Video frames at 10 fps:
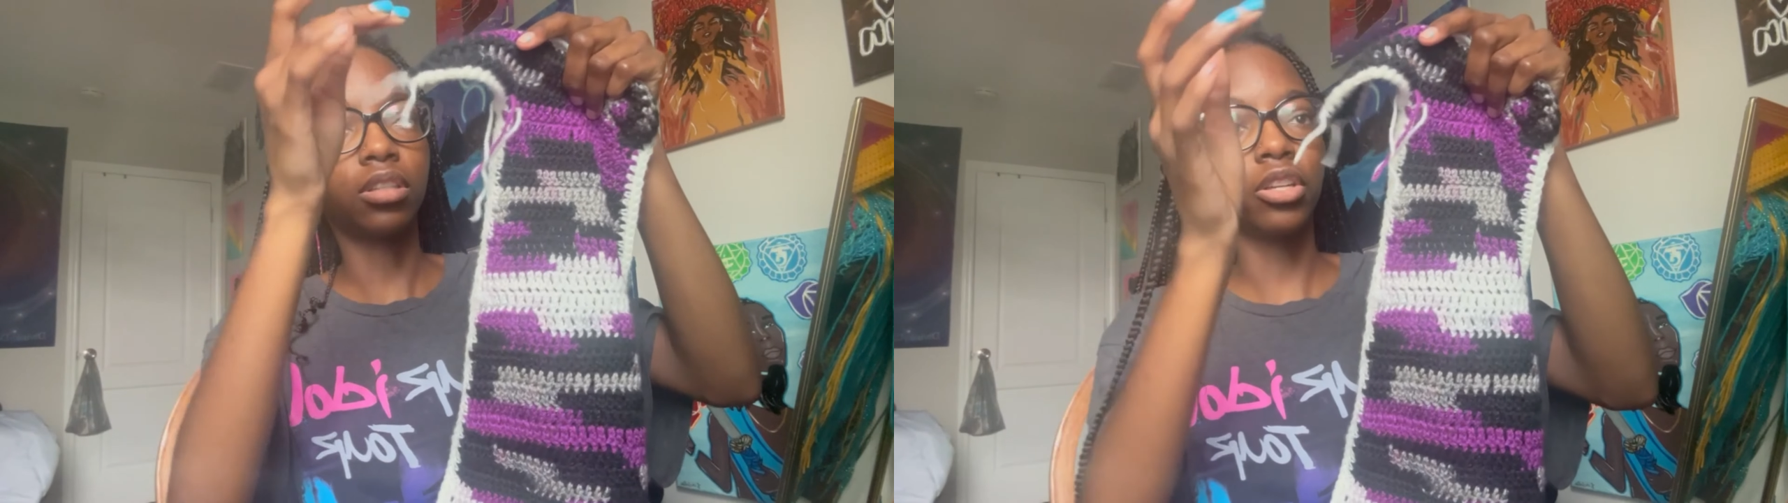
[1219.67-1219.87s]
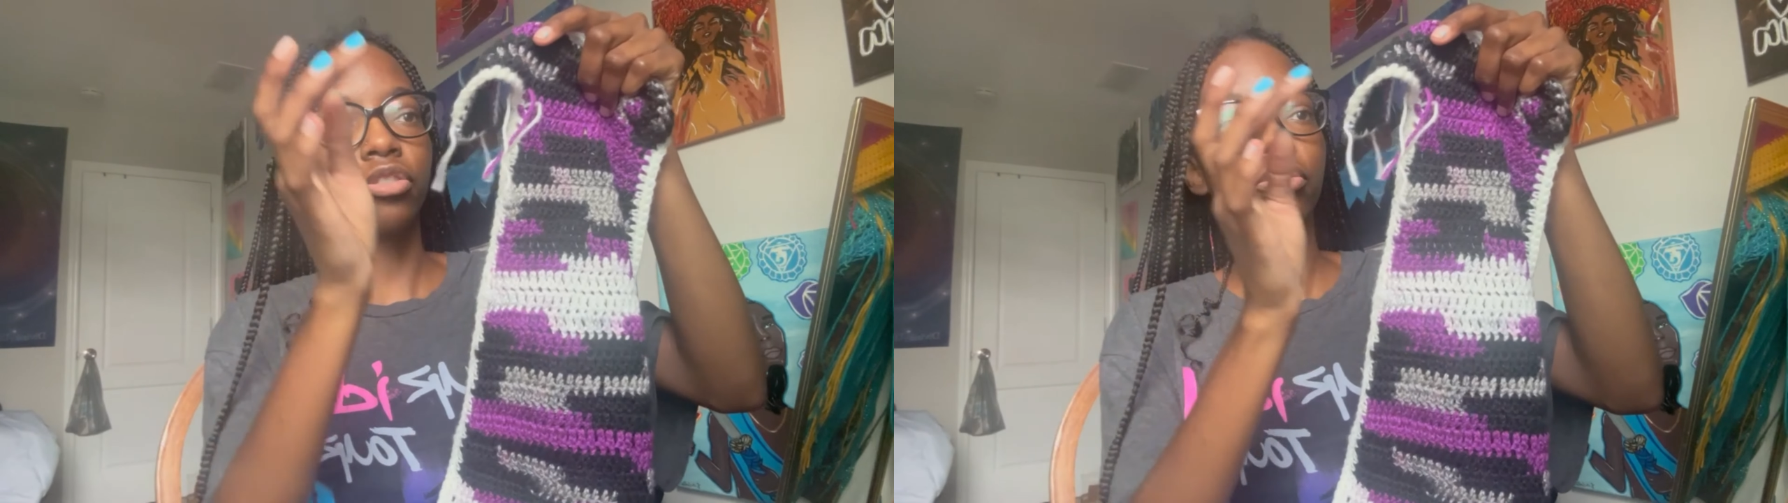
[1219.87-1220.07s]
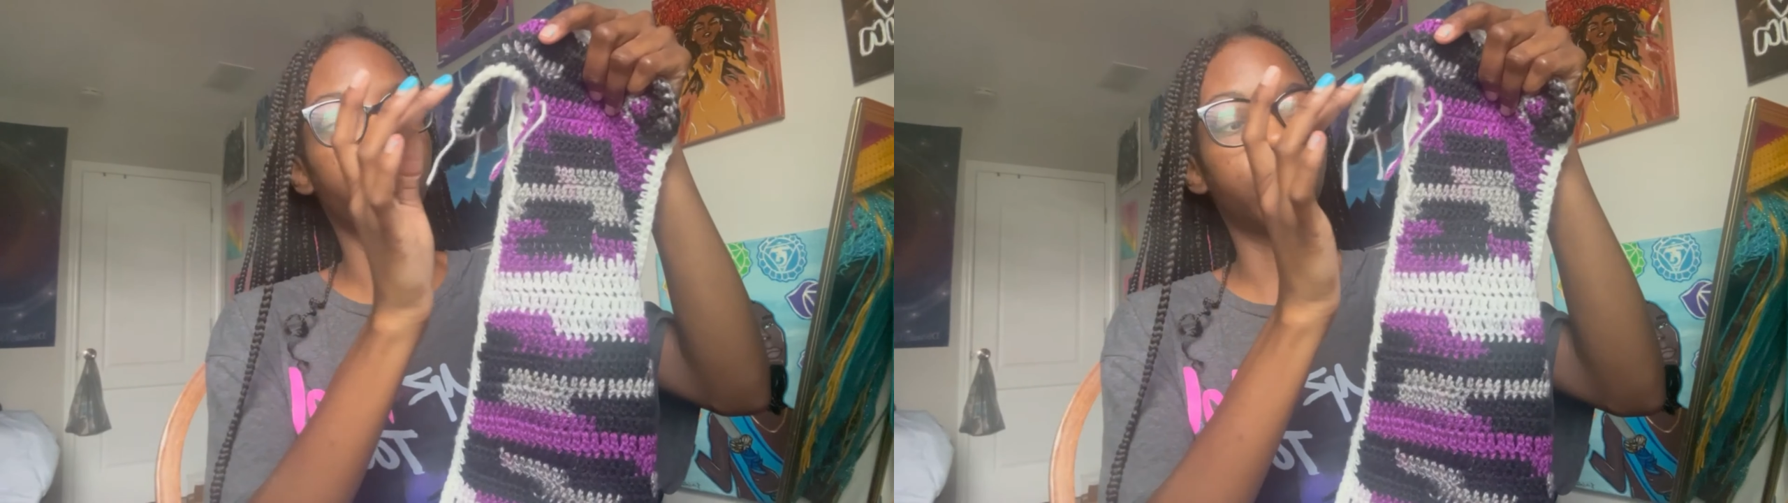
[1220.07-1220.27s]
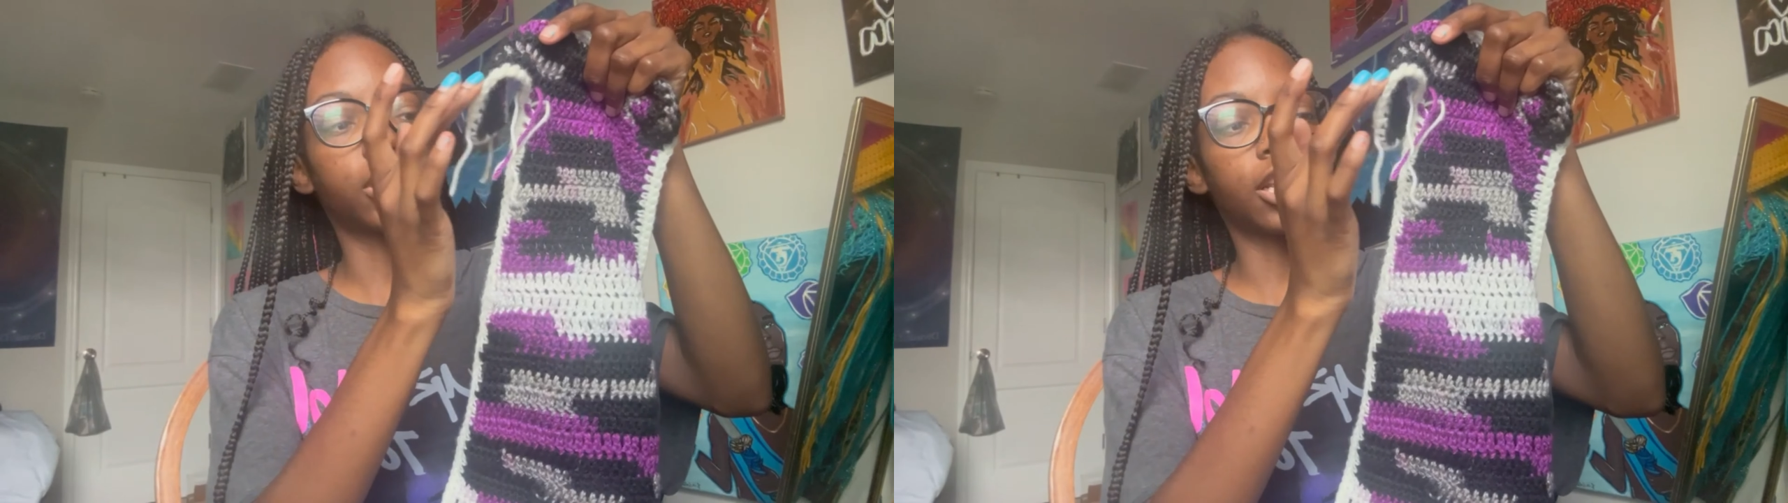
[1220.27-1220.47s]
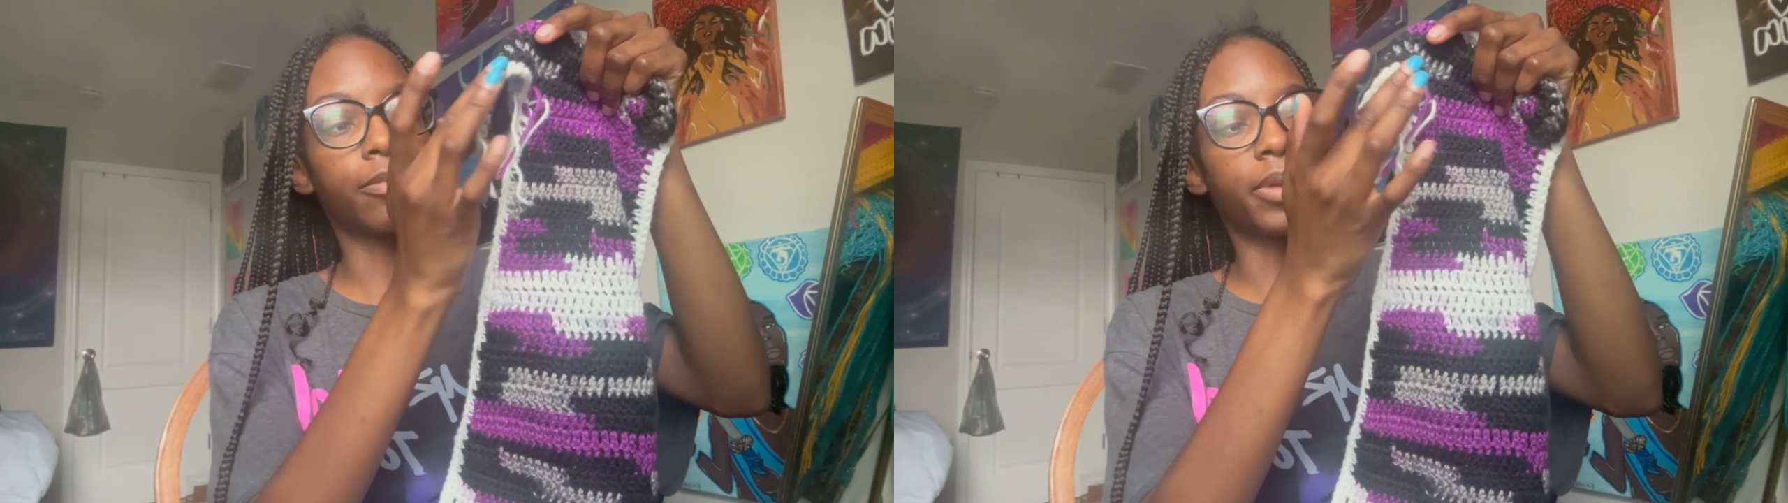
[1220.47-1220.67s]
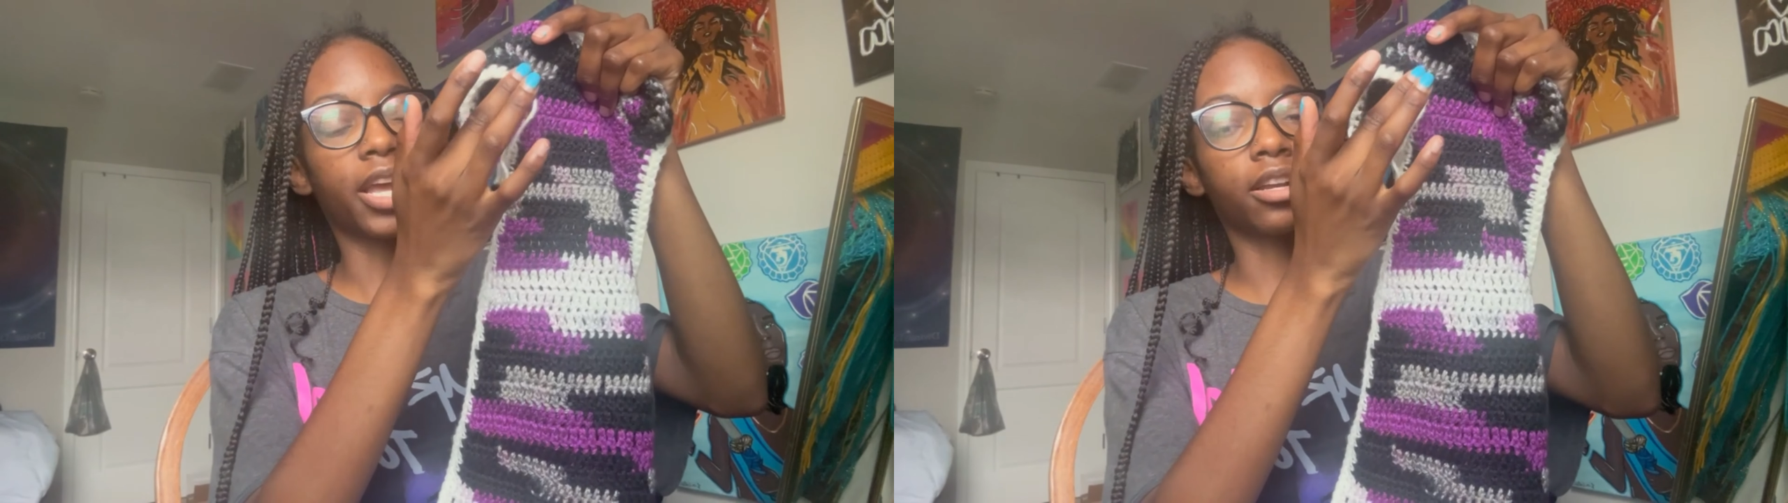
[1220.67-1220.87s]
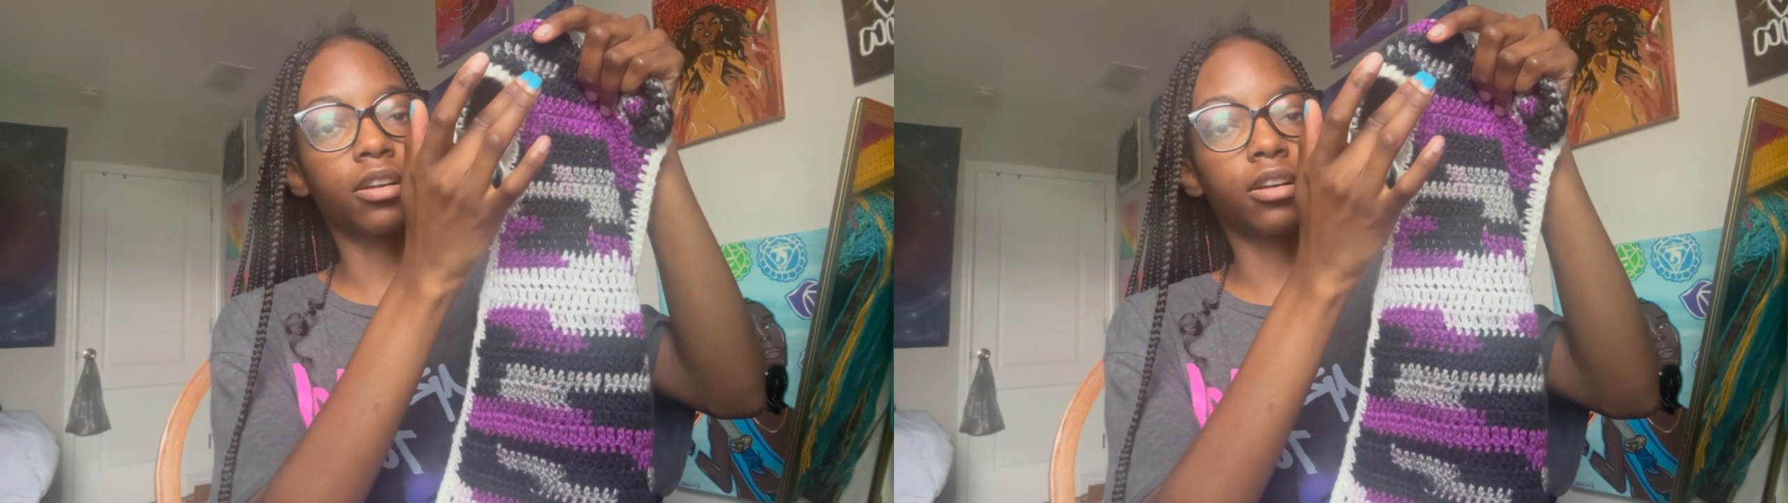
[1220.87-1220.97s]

single crochet back